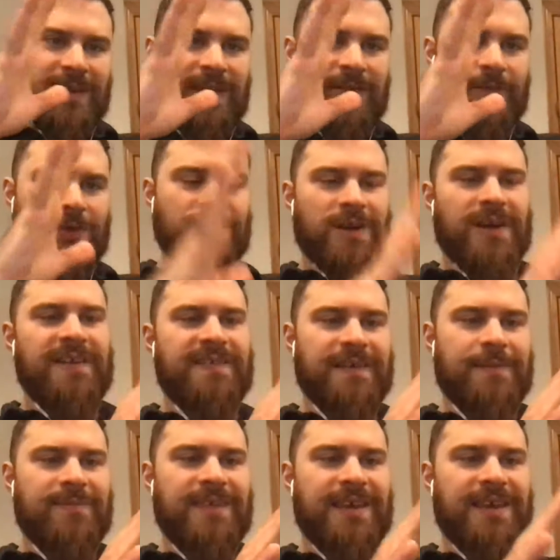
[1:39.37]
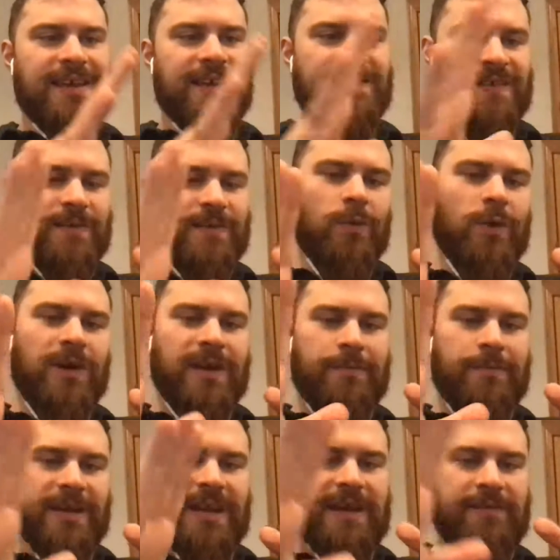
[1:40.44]
if we try something and it doesn't work,
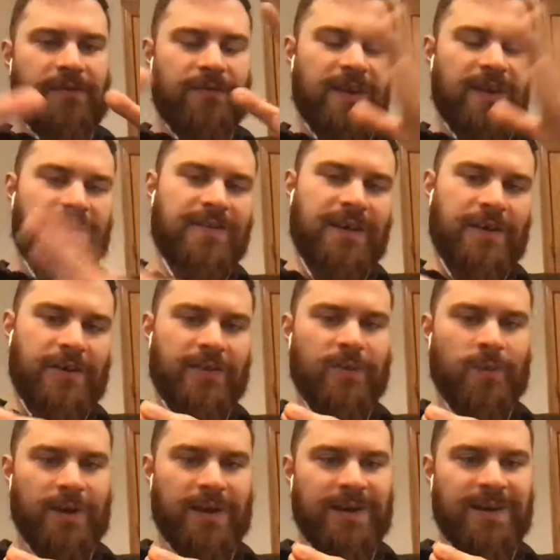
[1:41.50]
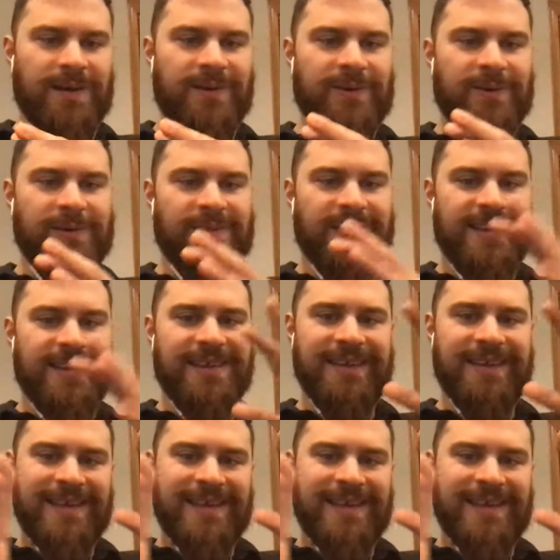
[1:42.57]
it might have effects elsewhere, or like